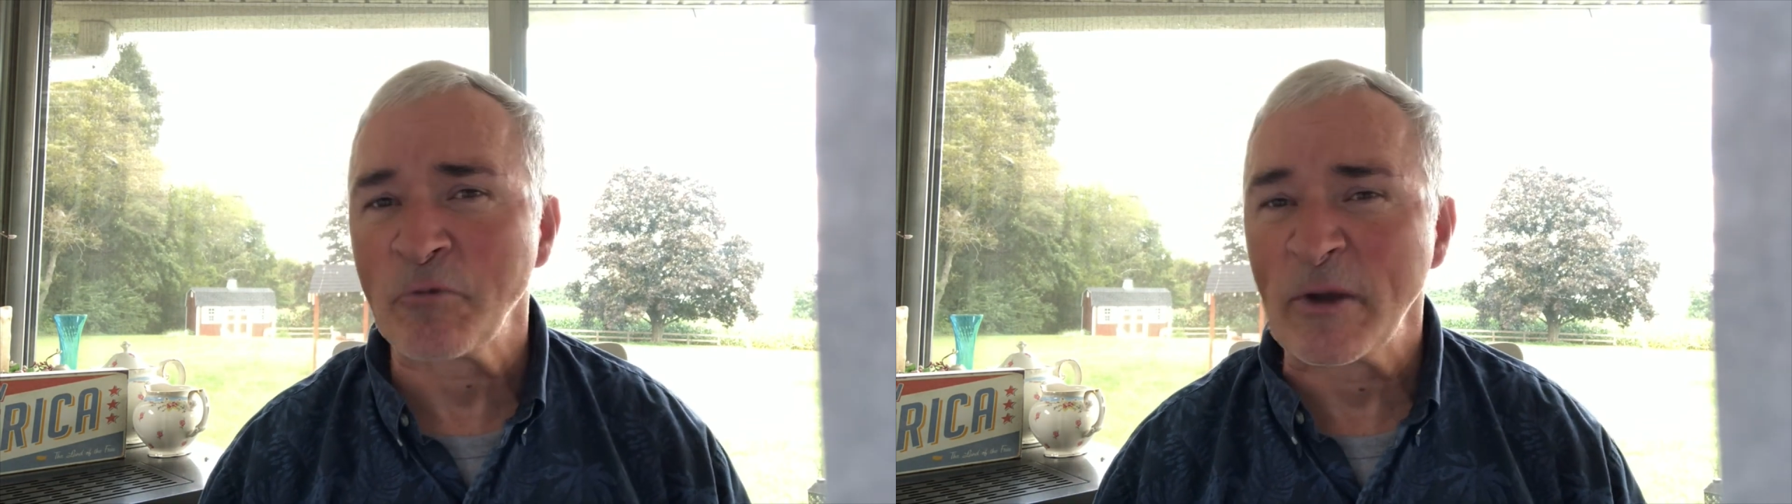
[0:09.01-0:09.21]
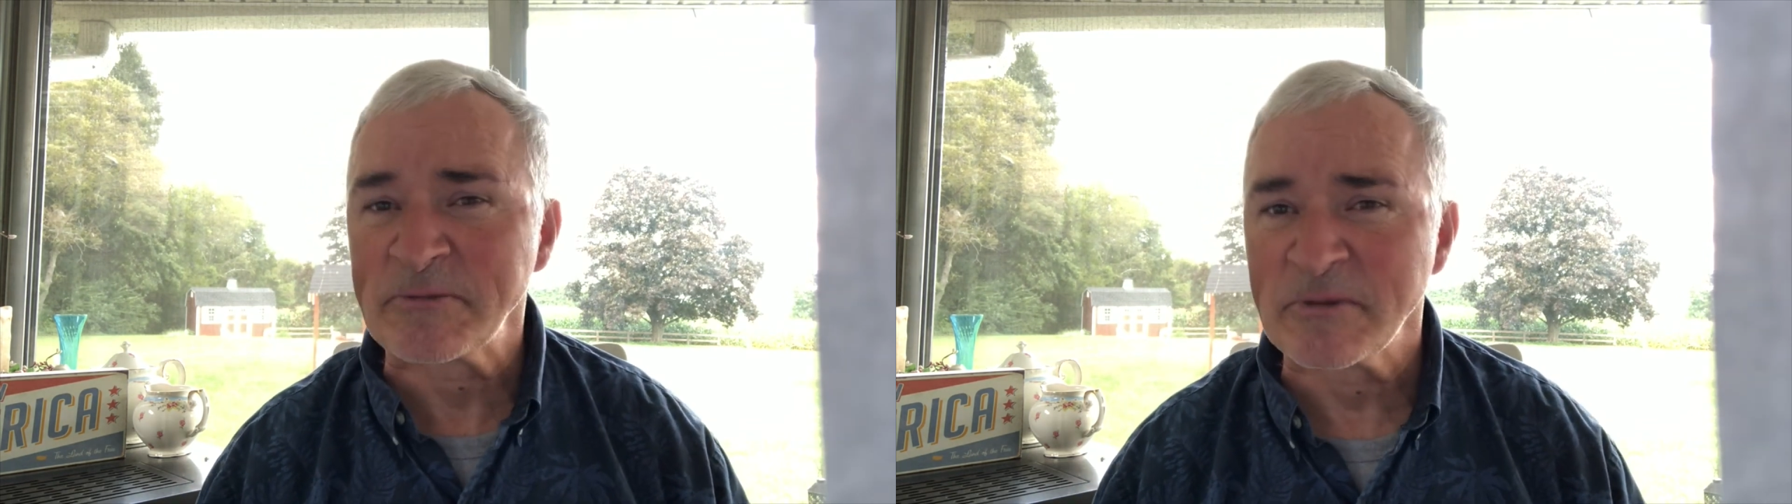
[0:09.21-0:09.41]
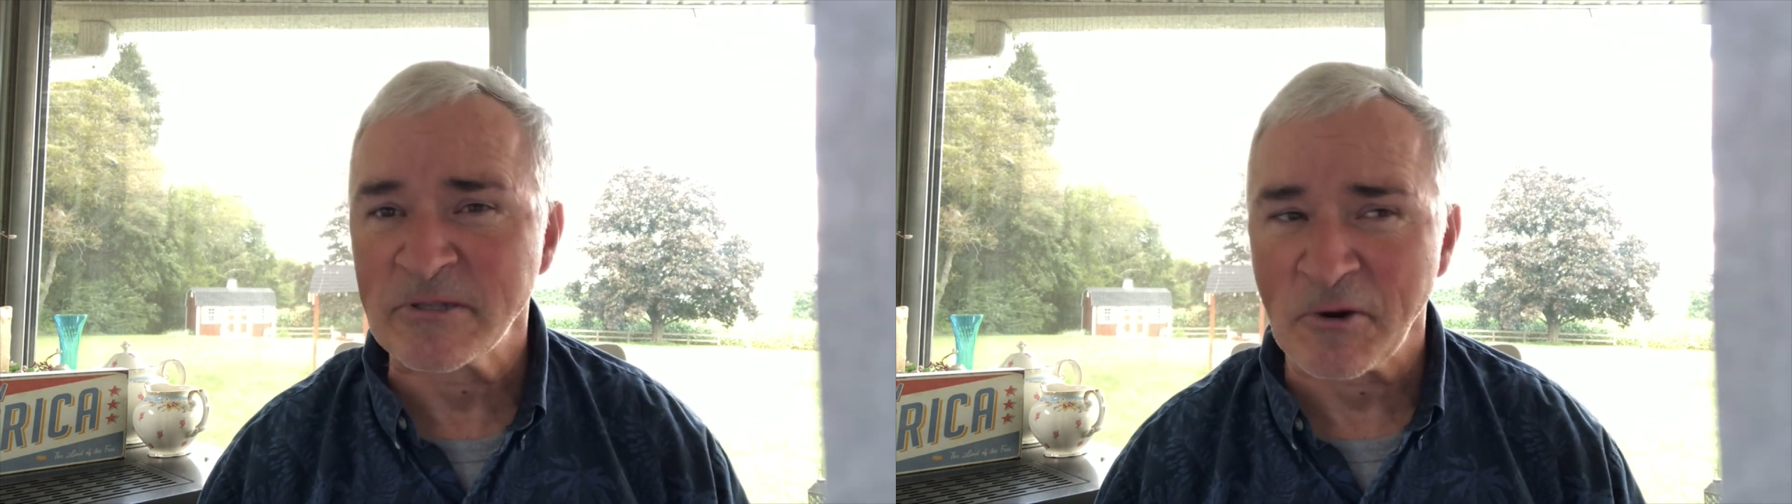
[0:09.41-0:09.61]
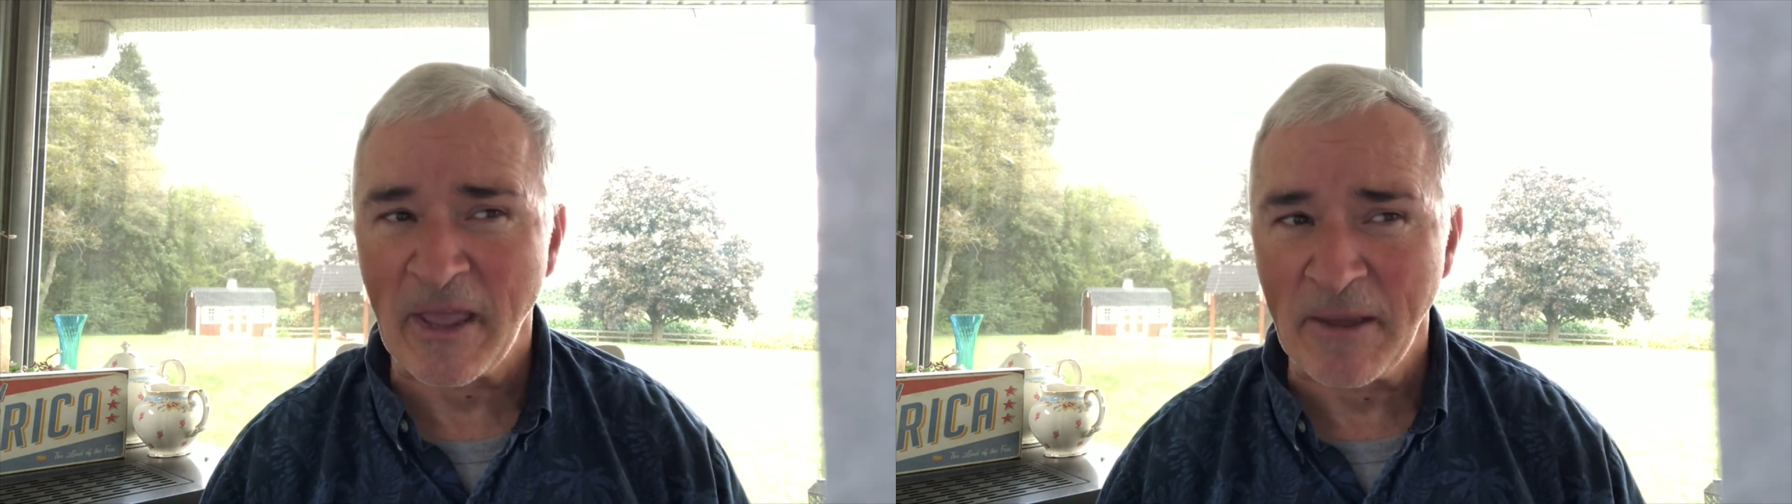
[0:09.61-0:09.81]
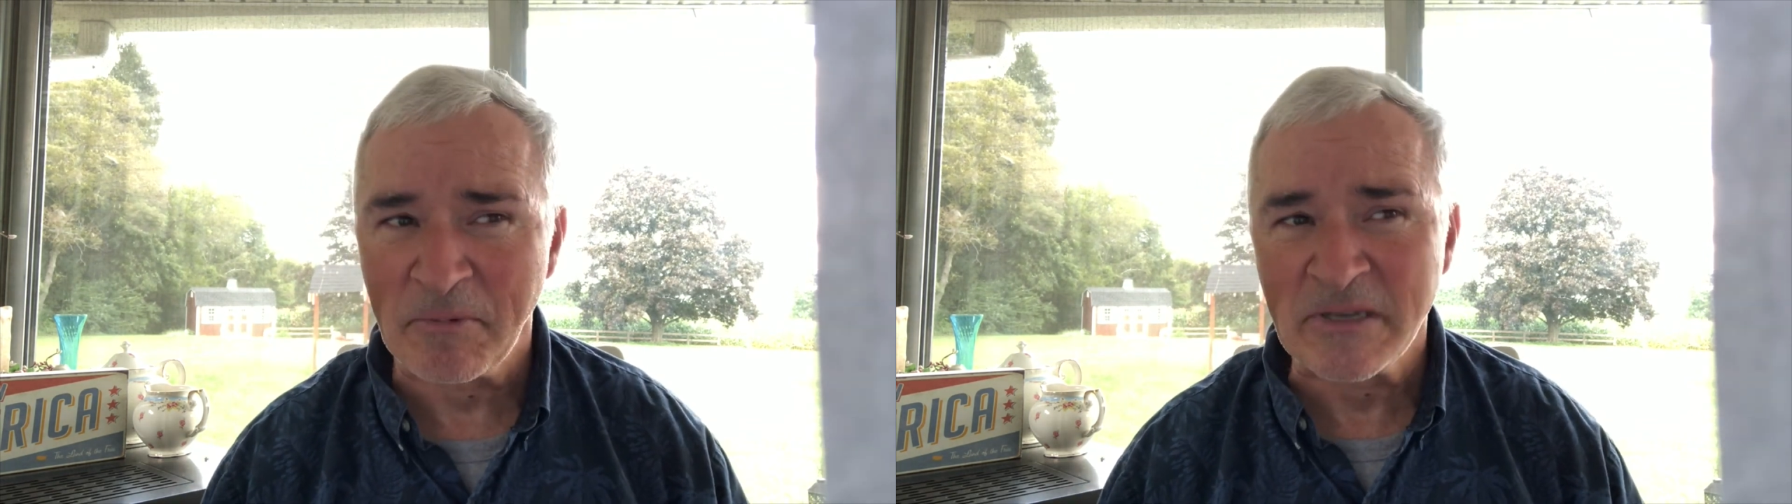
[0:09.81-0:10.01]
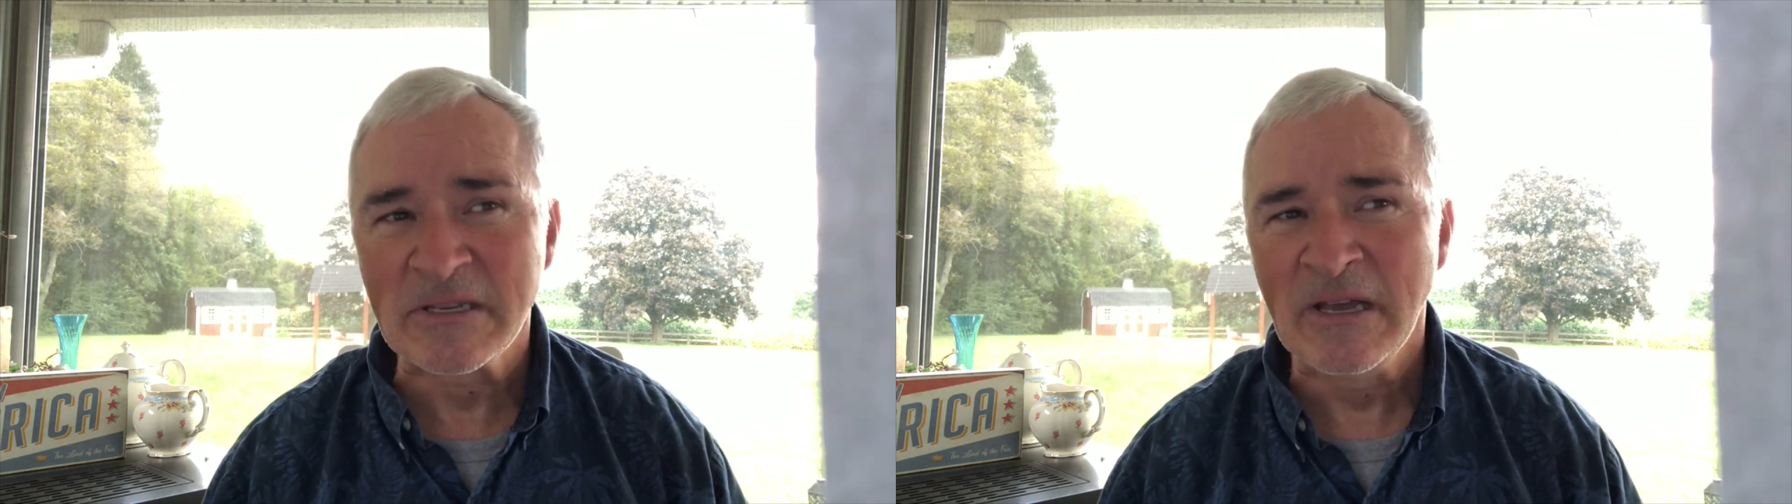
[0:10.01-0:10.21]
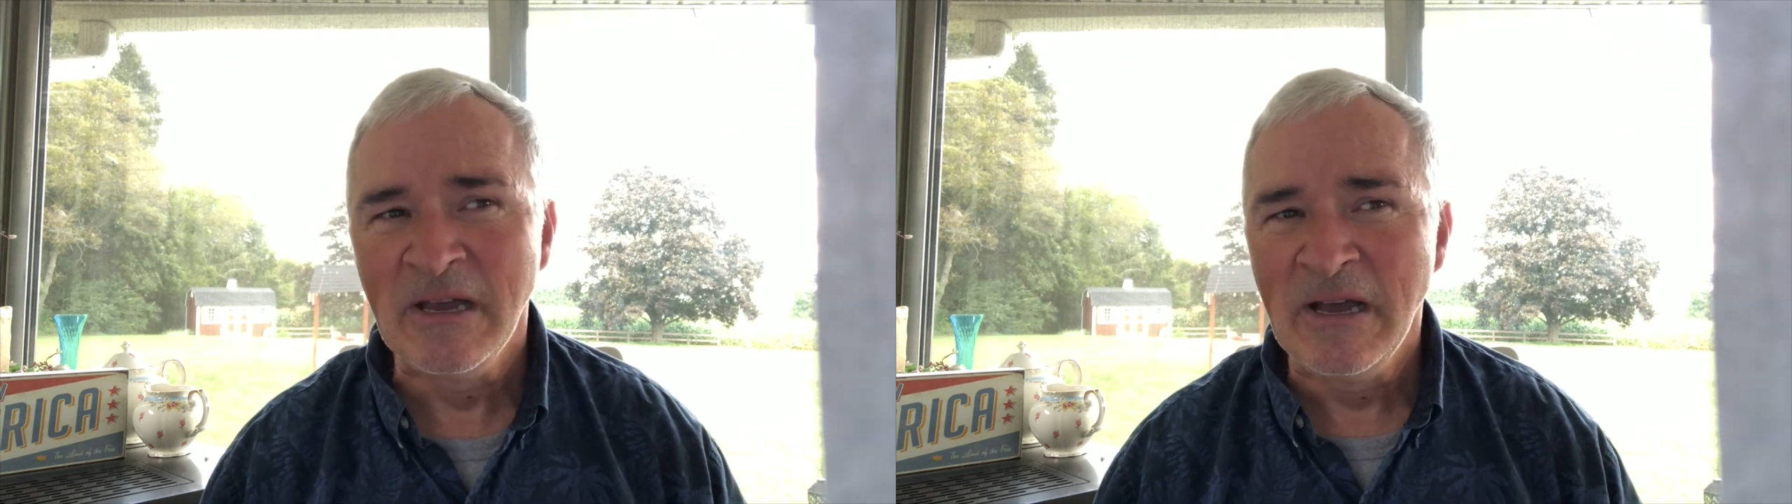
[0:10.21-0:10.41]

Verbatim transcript: the Westminster campus,